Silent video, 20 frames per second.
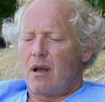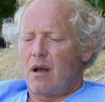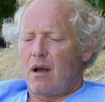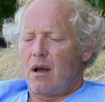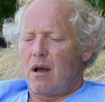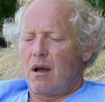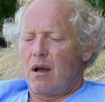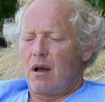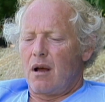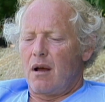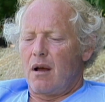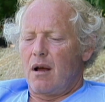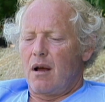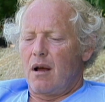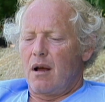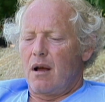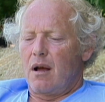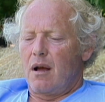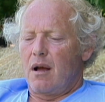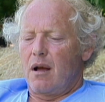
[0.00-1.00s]
Uh,
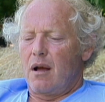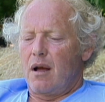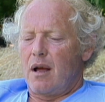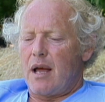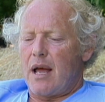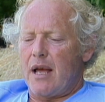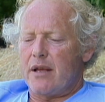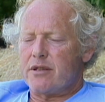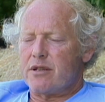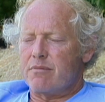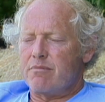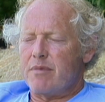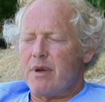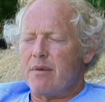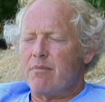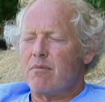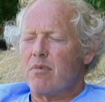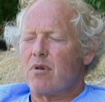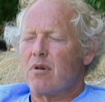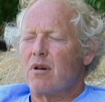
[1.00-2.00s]
as a
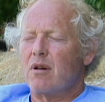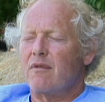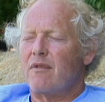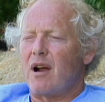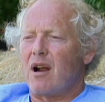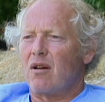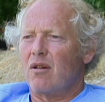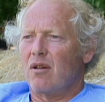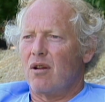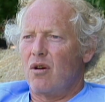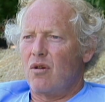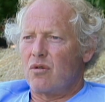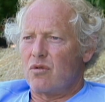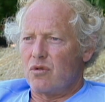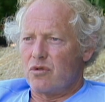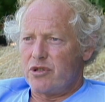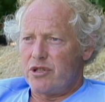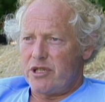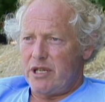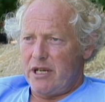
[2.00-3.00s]
member of our
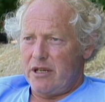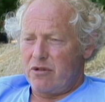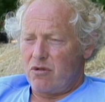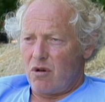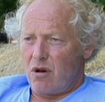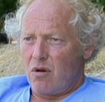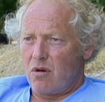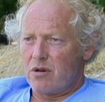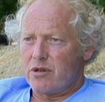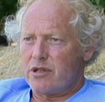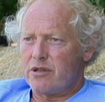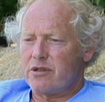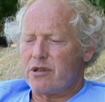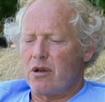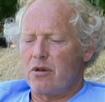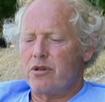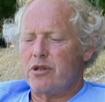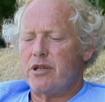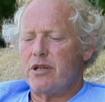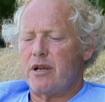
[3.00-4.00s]
local Seed Growers
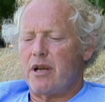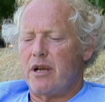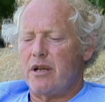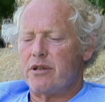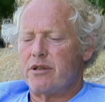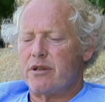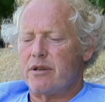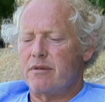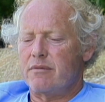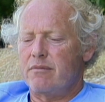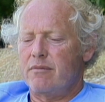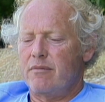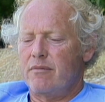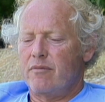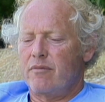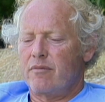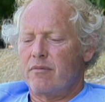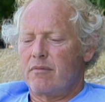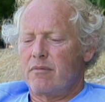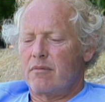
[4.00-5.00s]
Association,
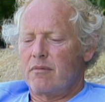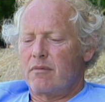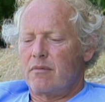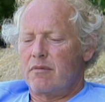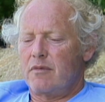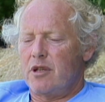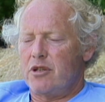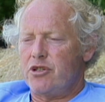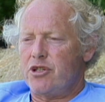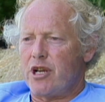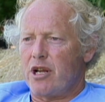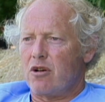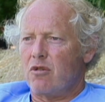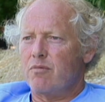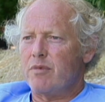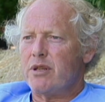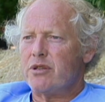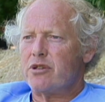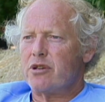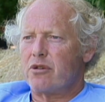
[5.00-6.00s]
the
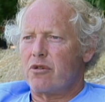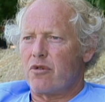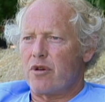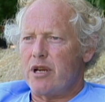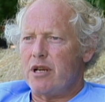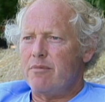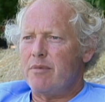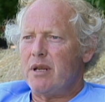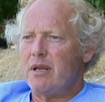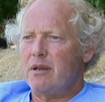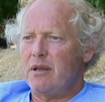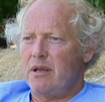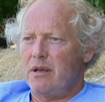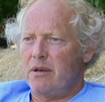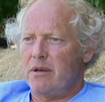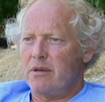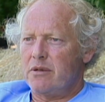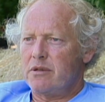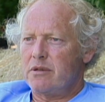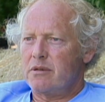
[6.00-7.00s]
gentleman's agreement
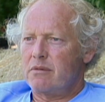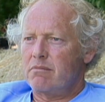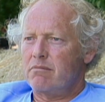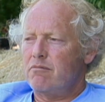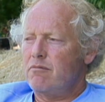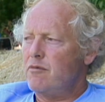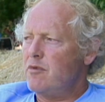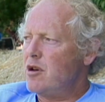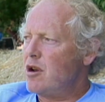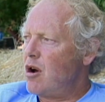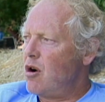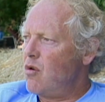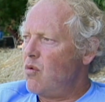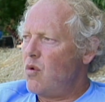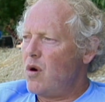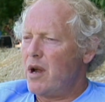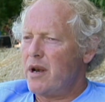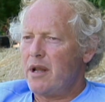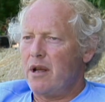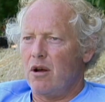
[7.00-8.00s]
is no
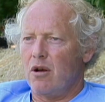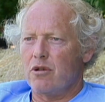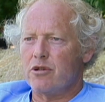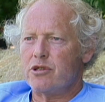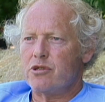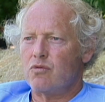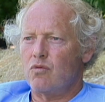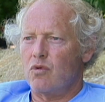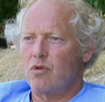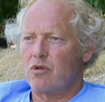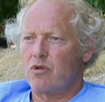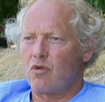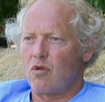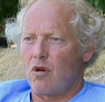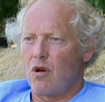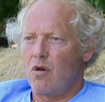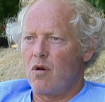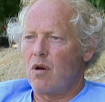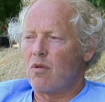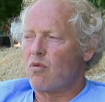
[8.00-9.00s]
one else will
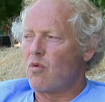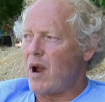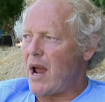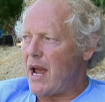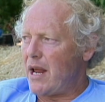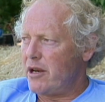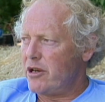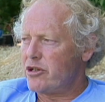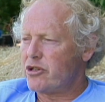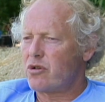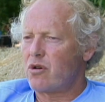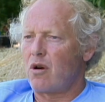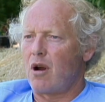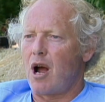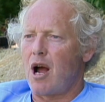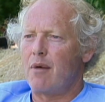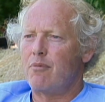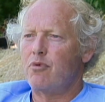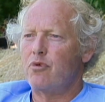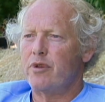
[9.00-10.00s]
grow a radish
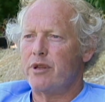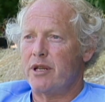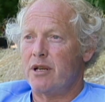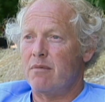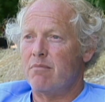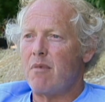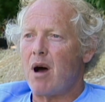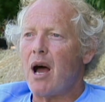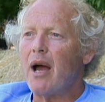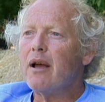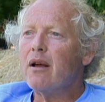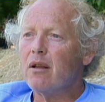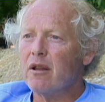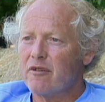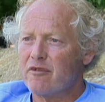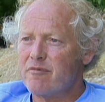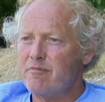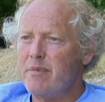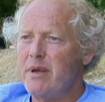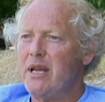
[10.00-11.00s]
crop within a mile
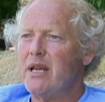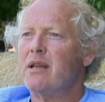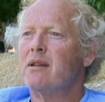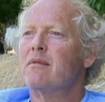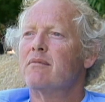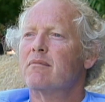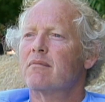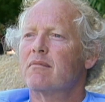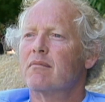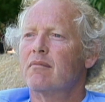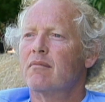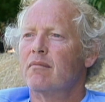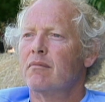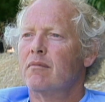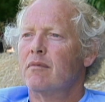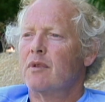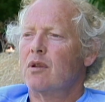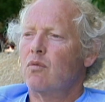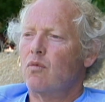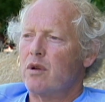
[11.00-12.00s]
of me.
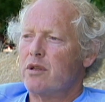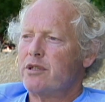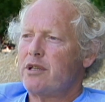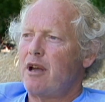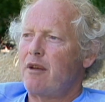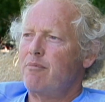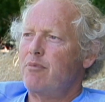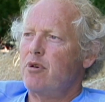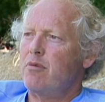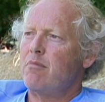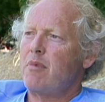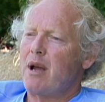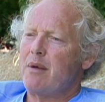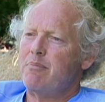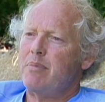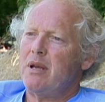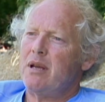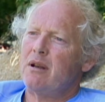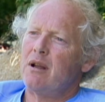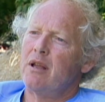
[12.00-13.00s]
Once I put my
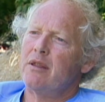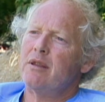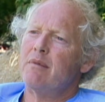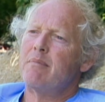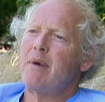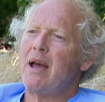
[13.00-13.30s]
pin on the